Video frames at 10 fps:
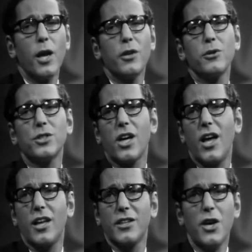
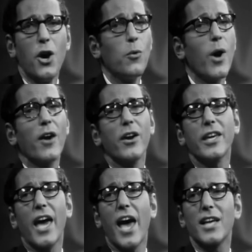pollution, wear a
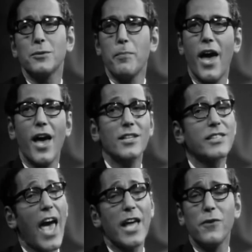gas
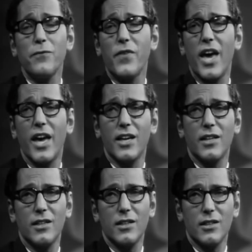mask and a
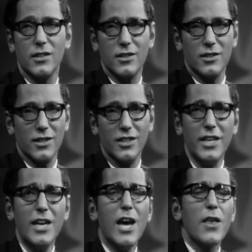veil.
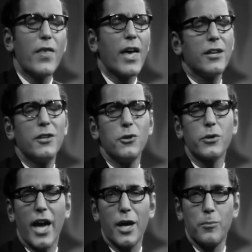Then you
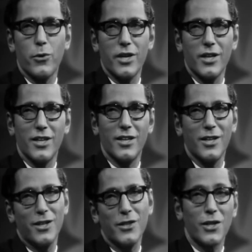can
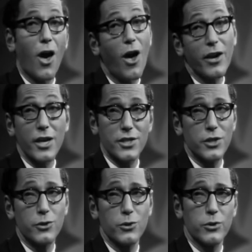breathe long as
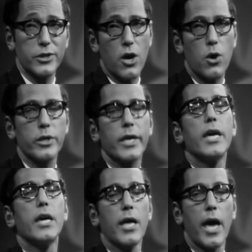you don't
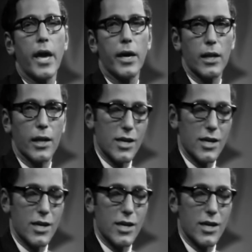inhale.